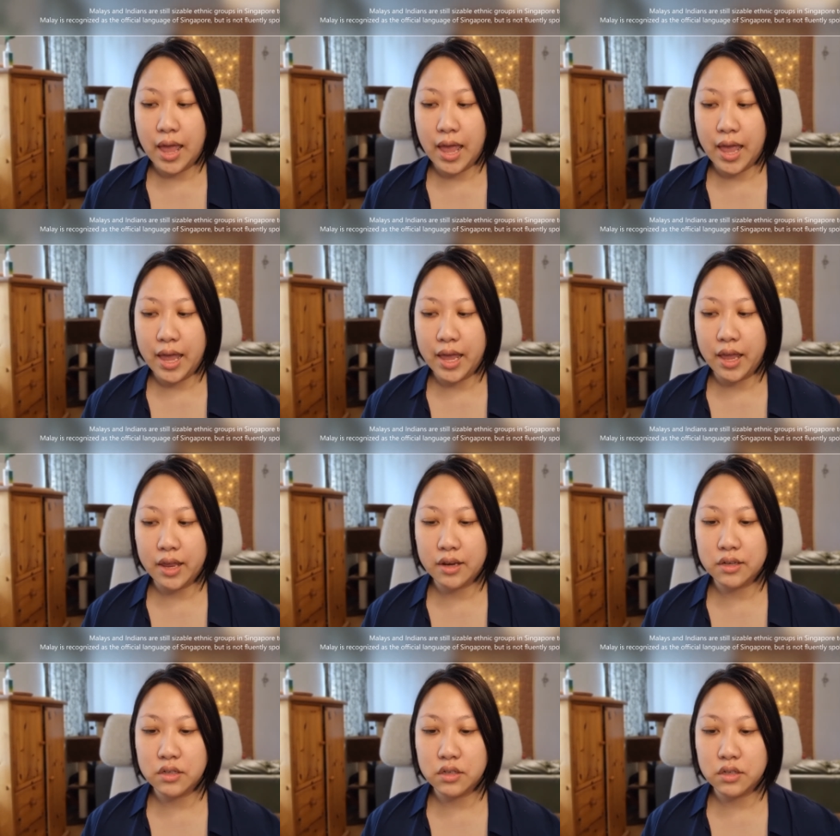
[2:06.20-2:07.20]

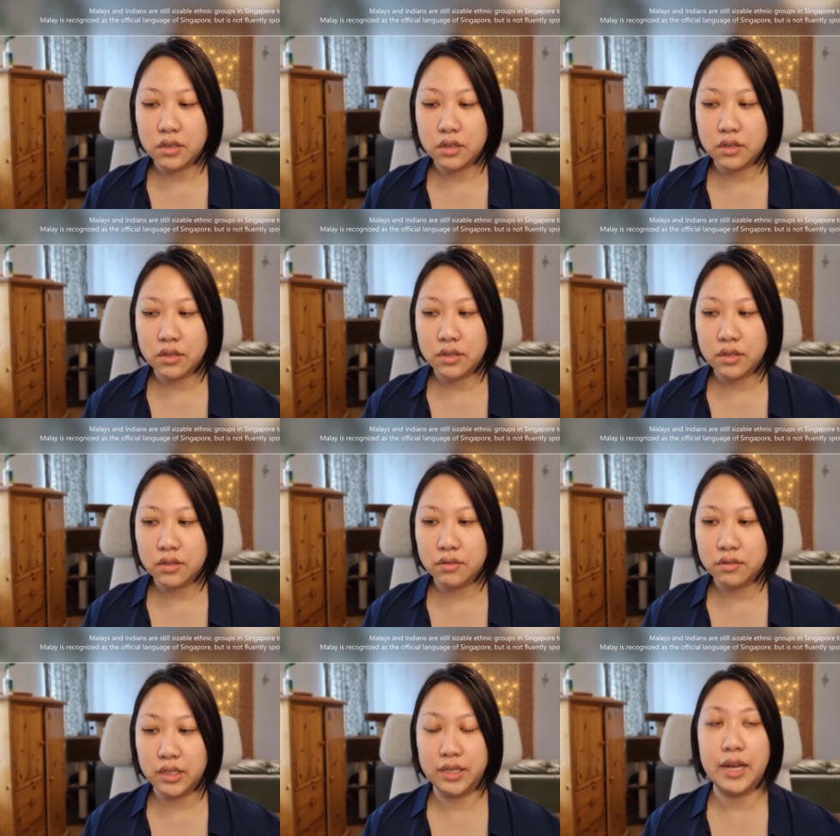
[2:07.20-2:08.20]
And
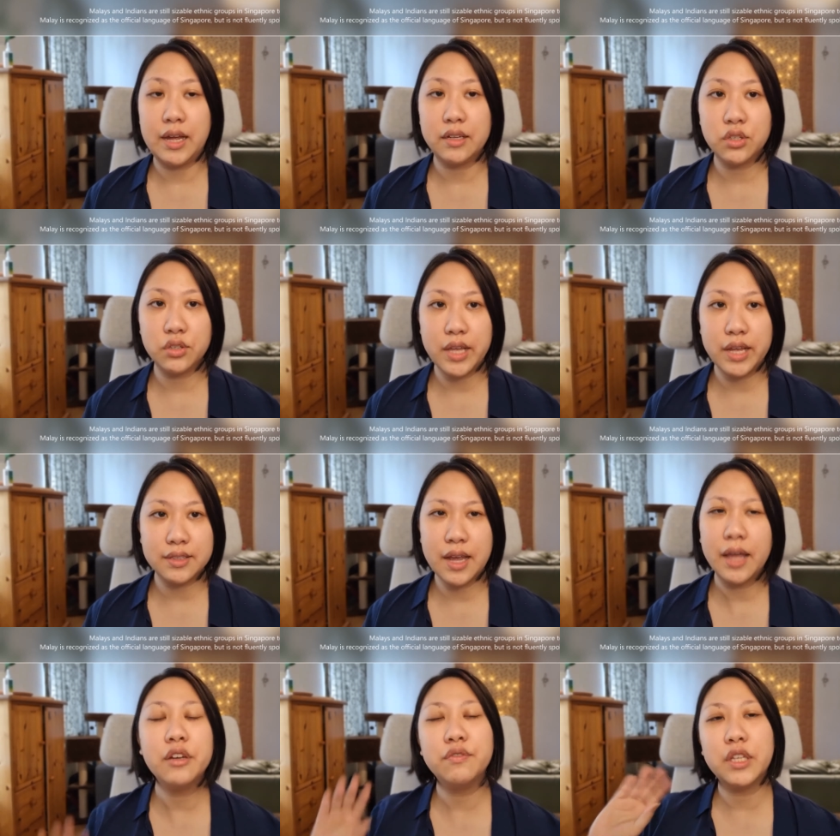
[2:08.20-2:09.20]
yeah, so that's
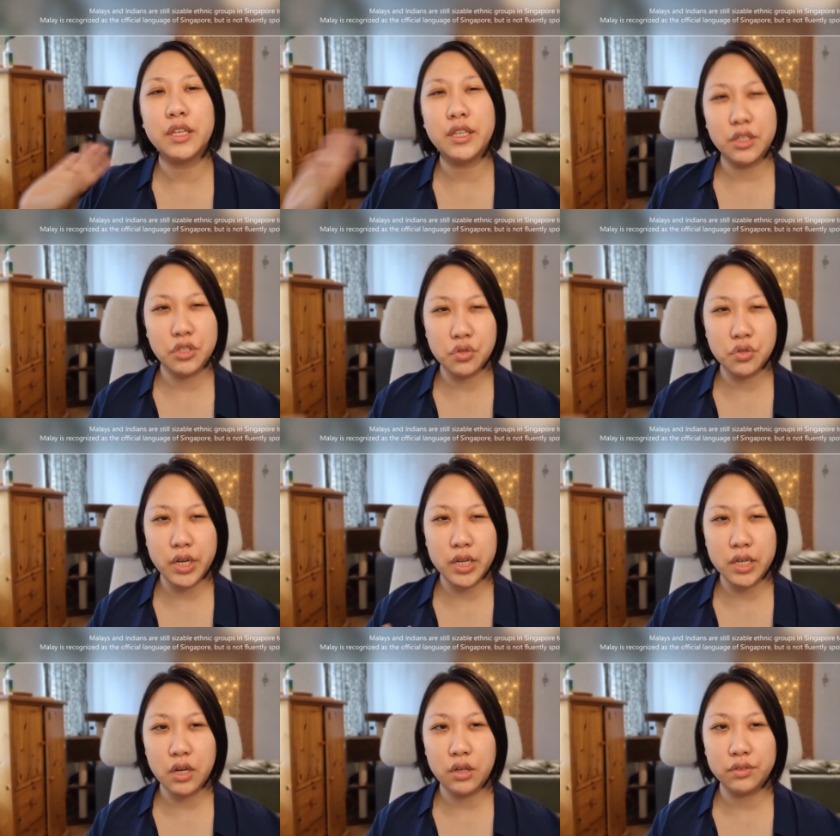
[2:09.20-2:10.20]
kind of the
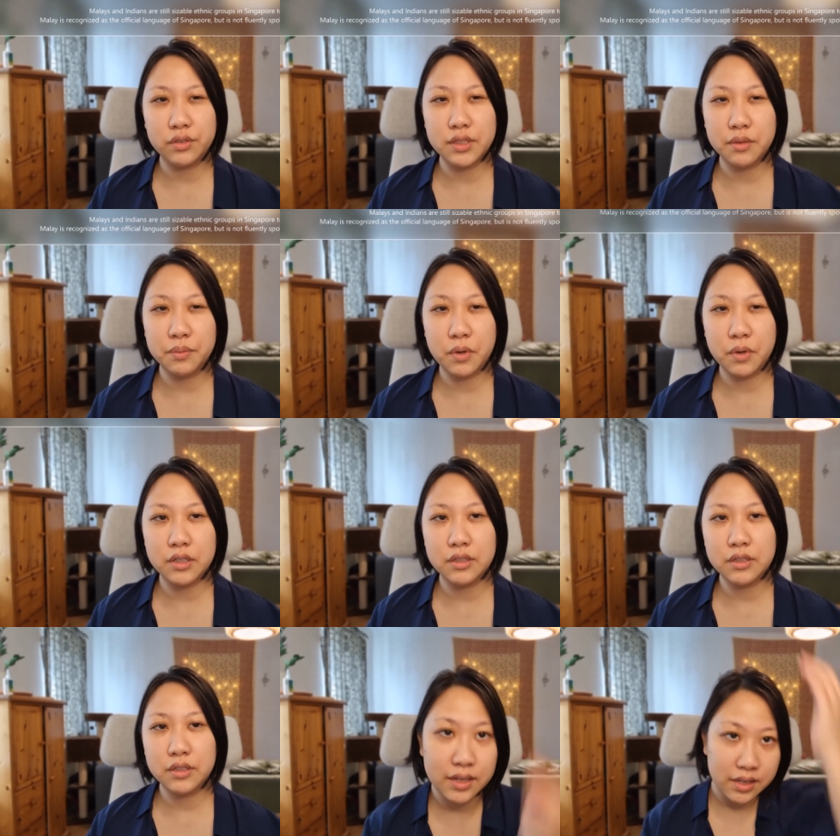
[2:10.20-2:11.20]
history of Singapore.
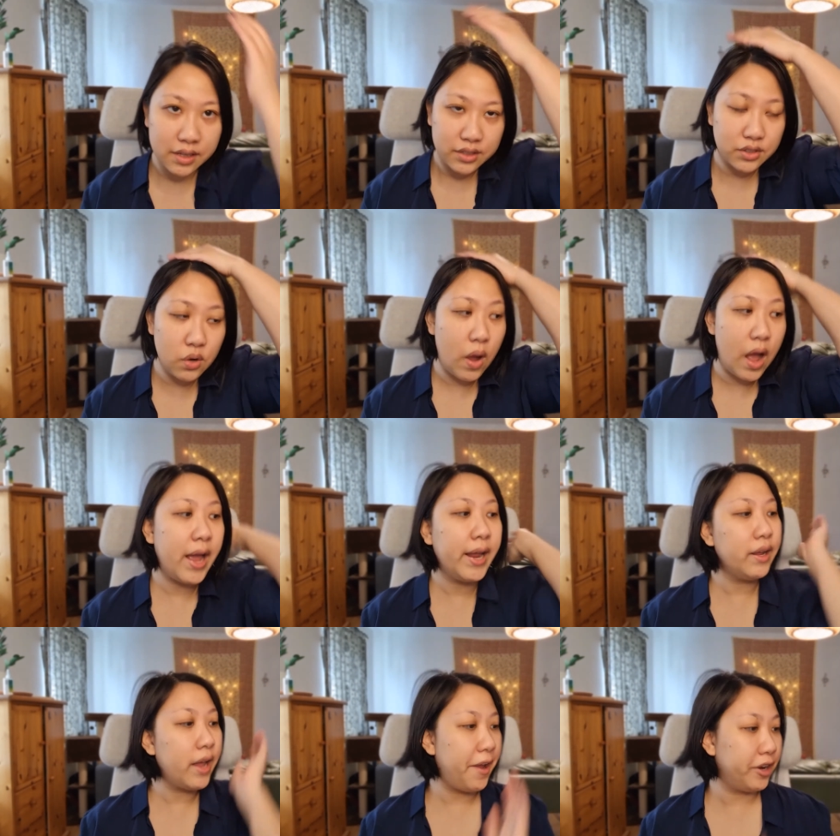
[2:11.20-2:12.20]
So
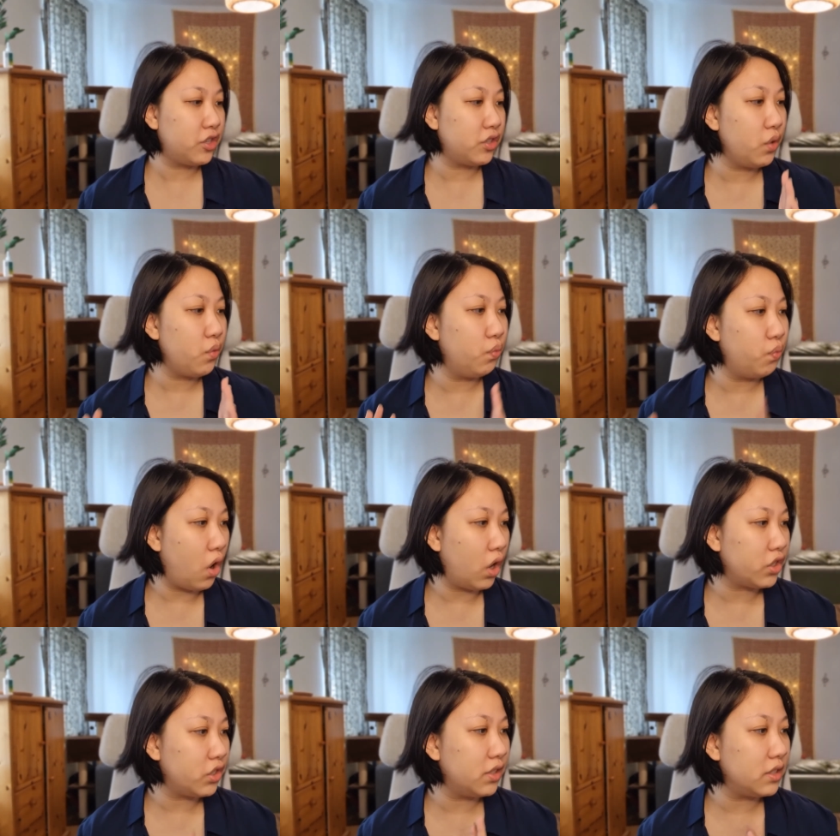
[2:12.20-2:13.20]
I actually
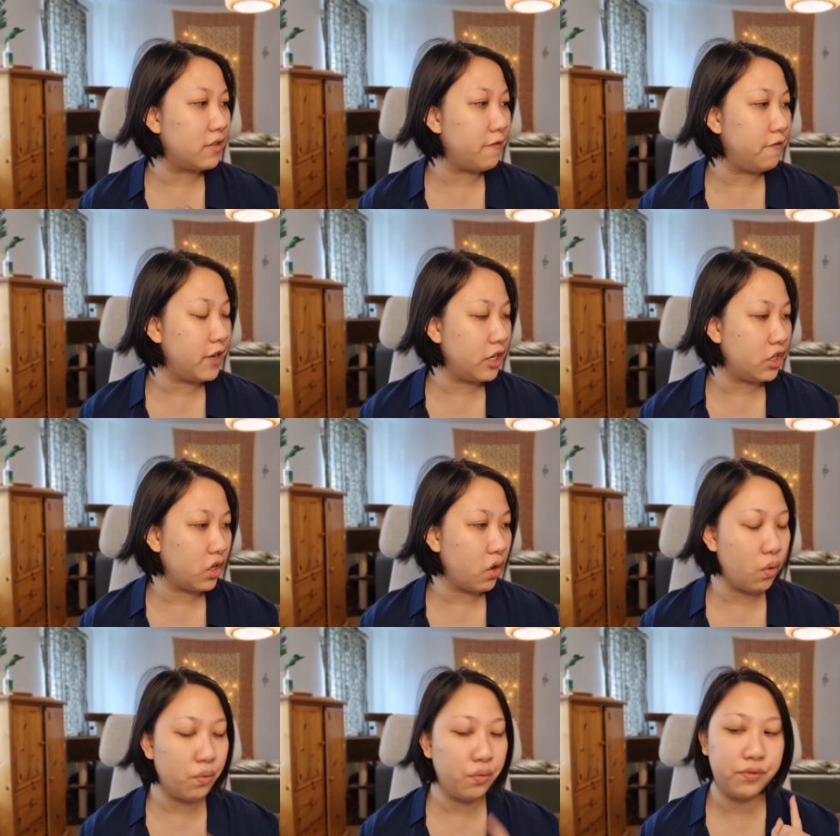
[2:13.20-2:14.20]
watched this
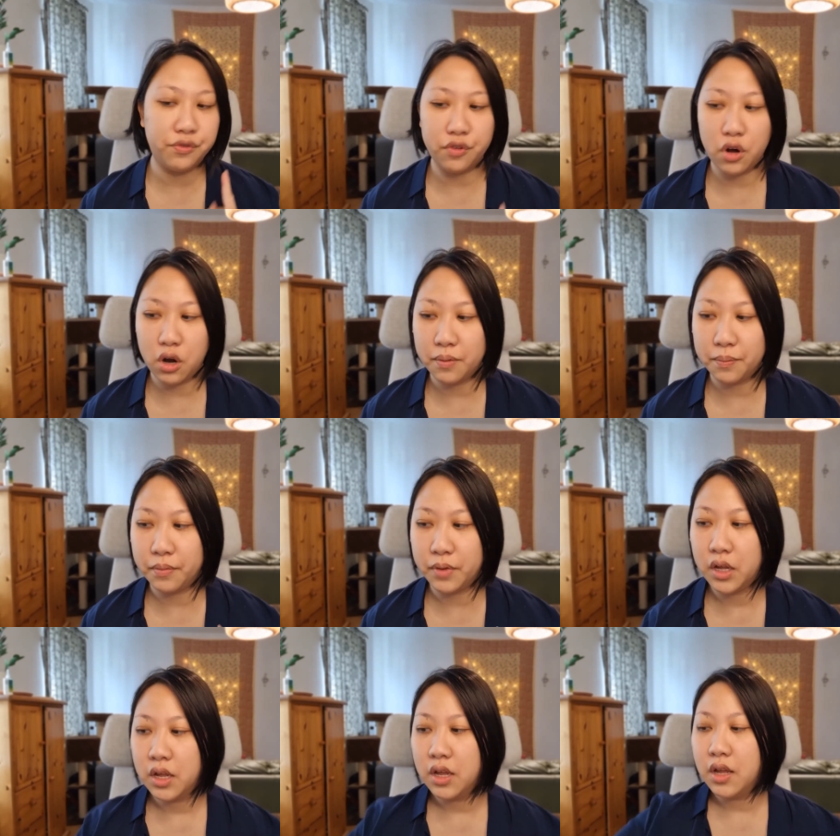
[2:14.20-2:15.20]
video from
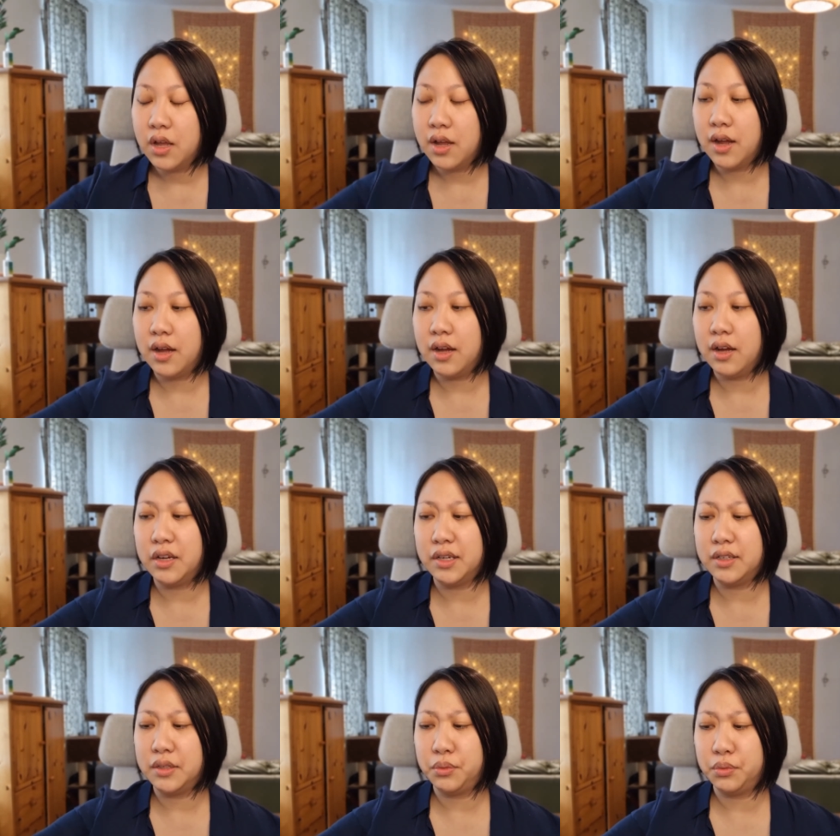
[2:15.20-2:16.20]

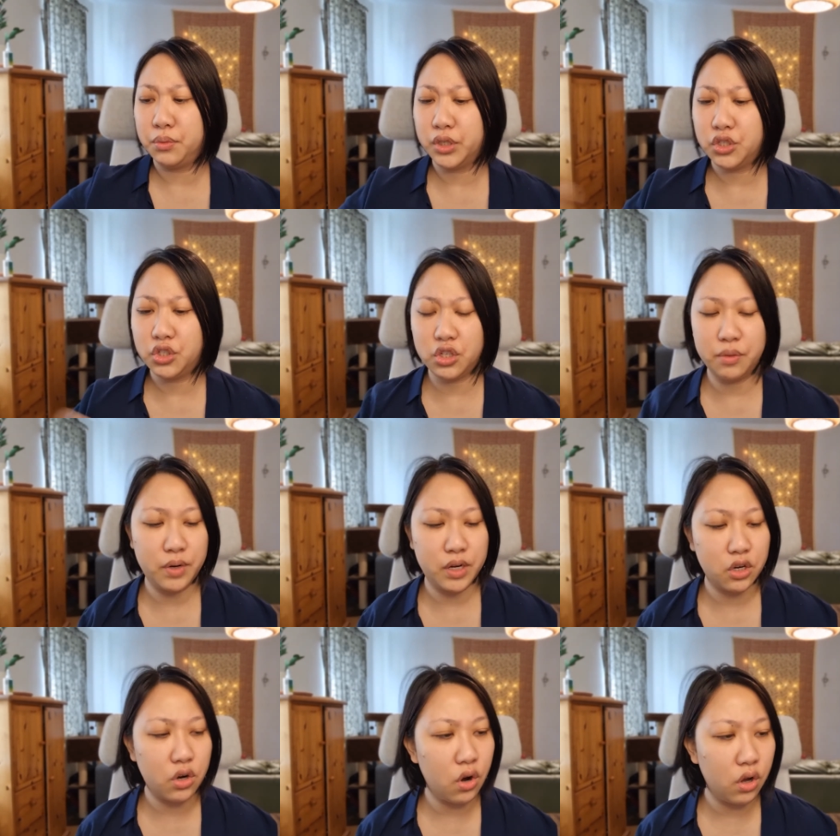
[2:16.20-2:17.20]

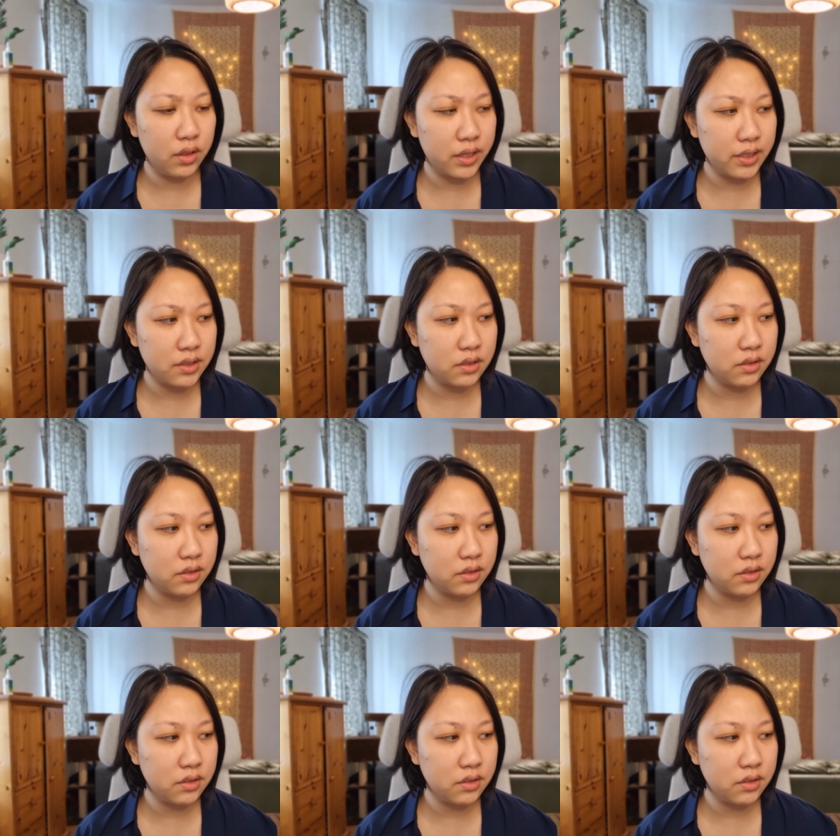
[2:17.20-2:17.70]
whatchamacallit.